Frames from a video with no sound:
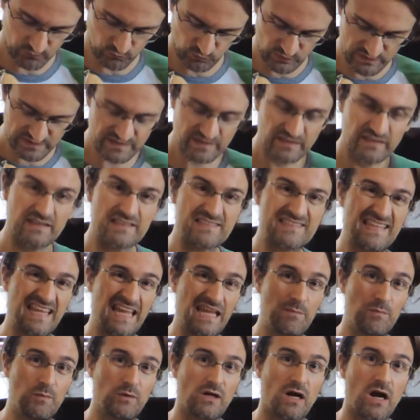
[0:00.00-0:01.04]
we see the
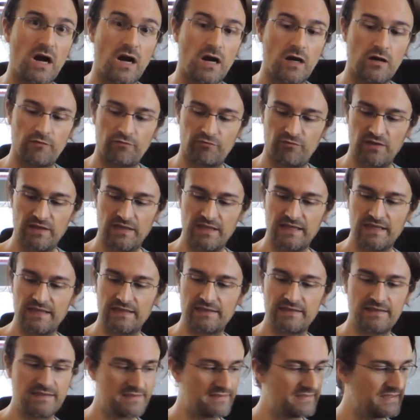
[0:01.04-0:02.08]
same carve,
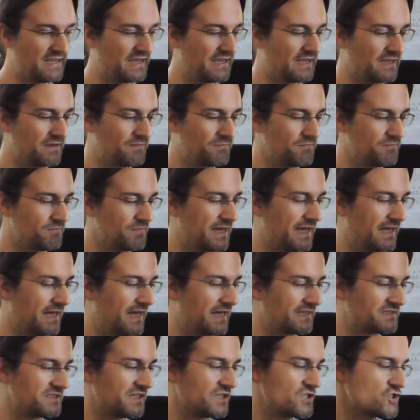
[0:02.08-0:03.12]
the same
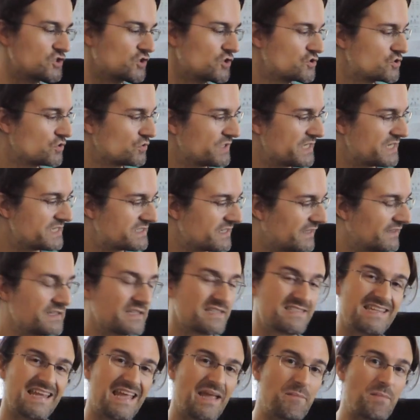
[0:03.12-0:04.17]
attention to detail,
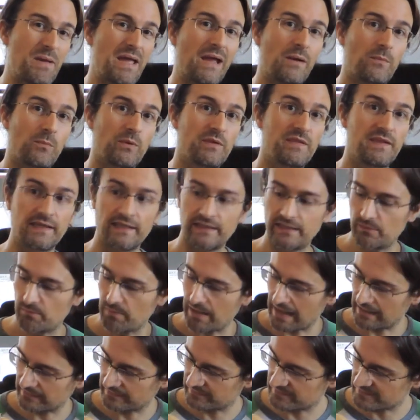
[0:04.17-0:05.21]
the same everything in the
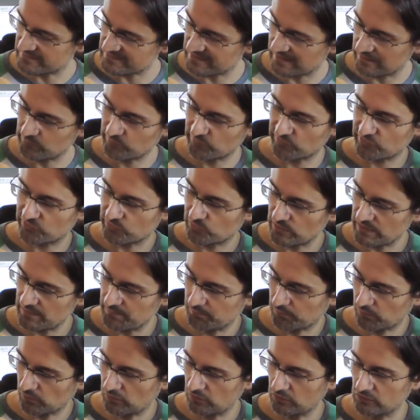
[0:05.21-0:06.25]
back, the same
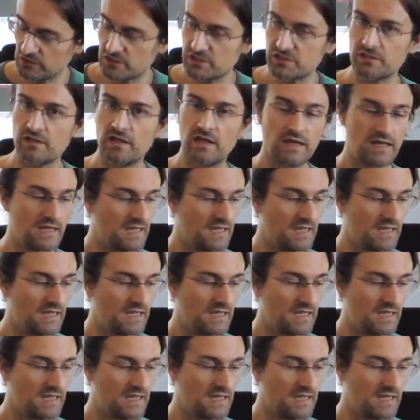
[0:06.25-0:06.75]
3-bolt